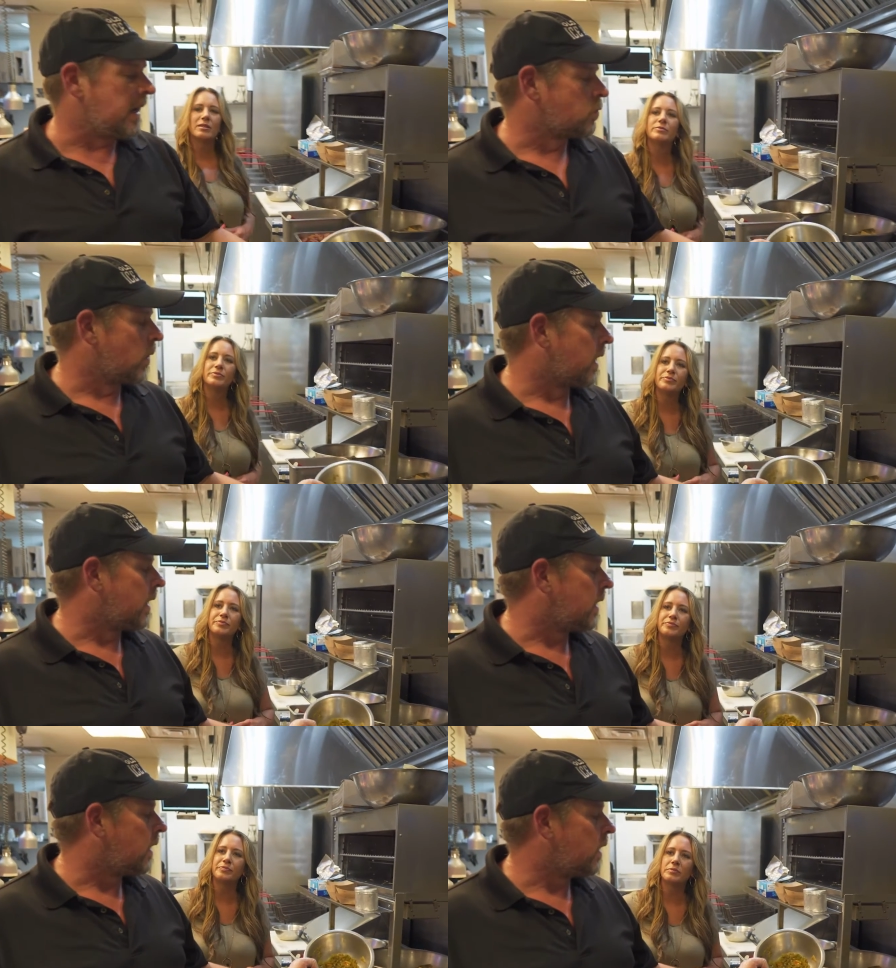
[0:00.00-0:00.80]
Speaker 1: is we're going
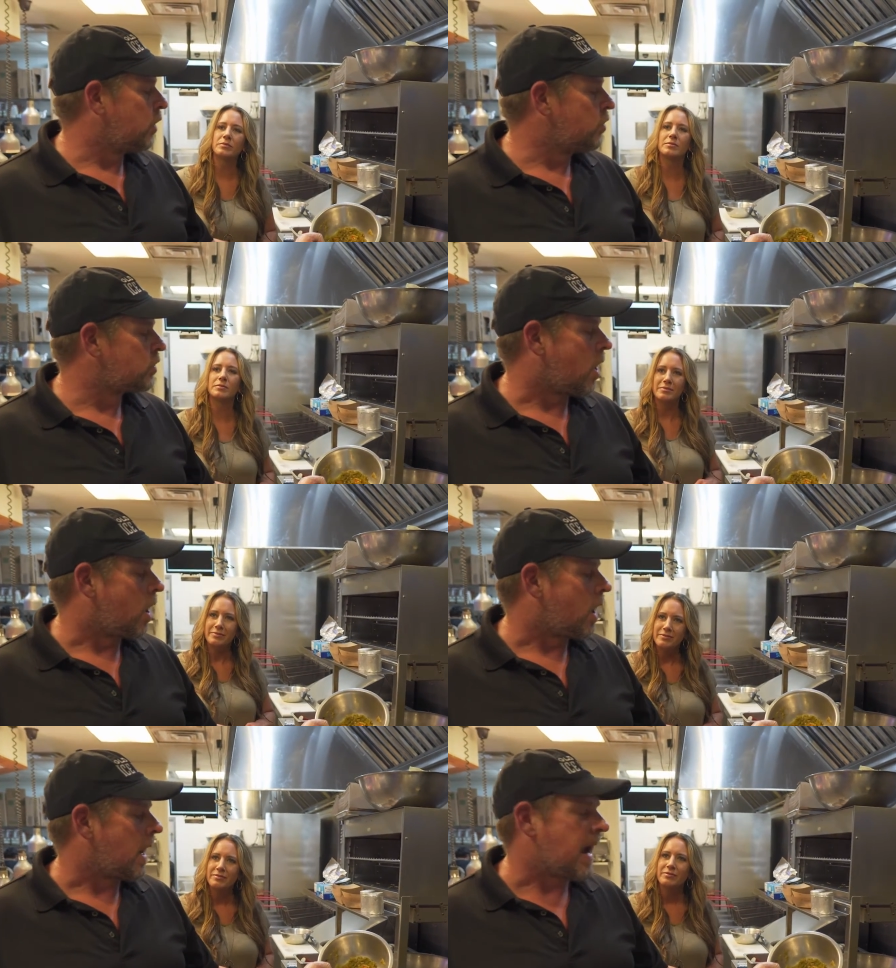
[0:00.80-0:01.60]
to use
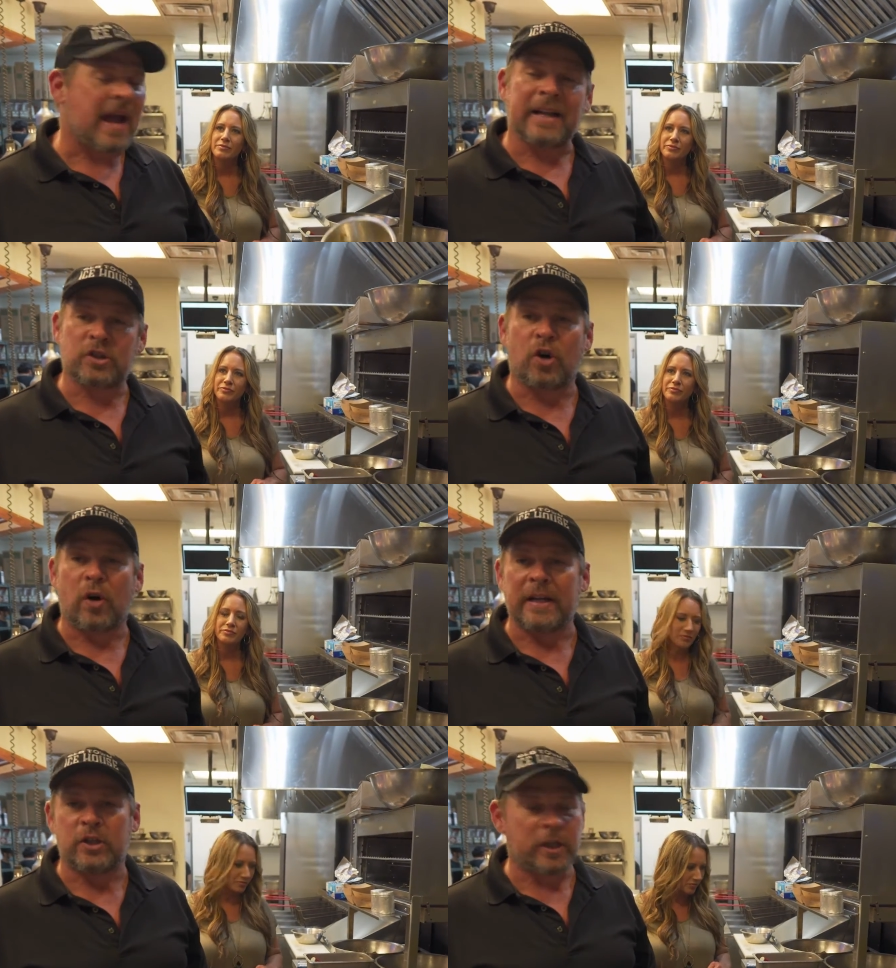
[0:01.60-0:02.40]
our hatch
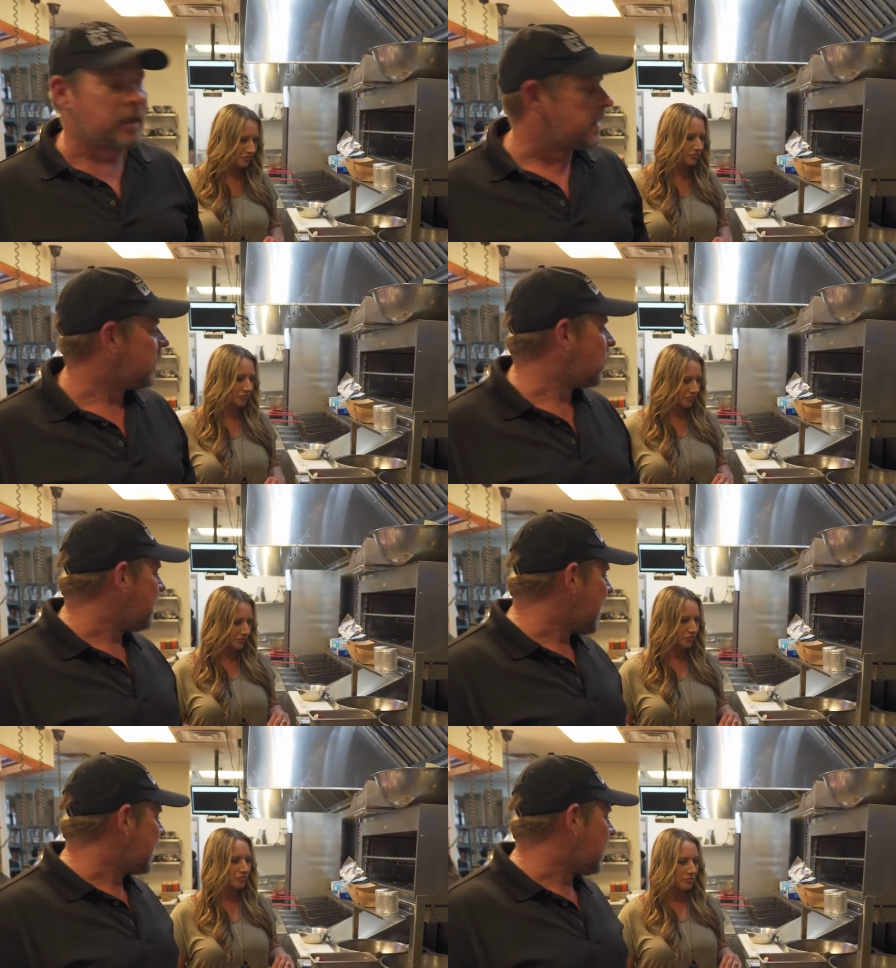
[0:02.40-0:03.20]
green chili that we
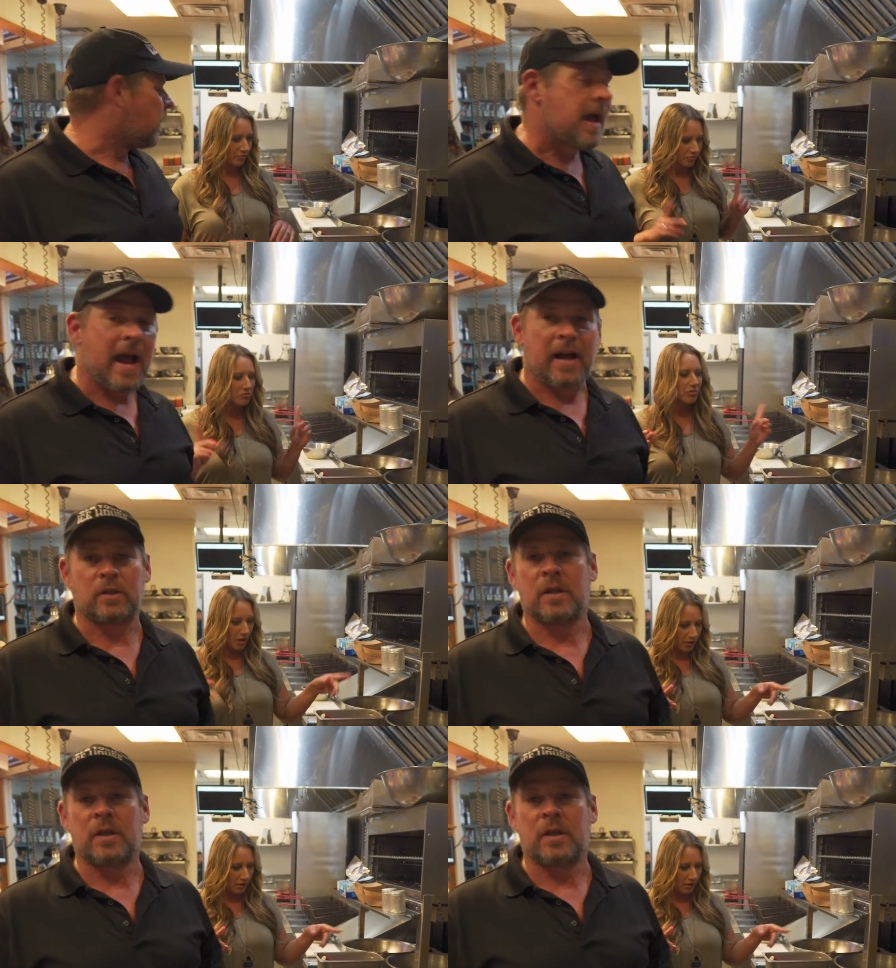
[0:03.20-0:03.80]
make here in-house.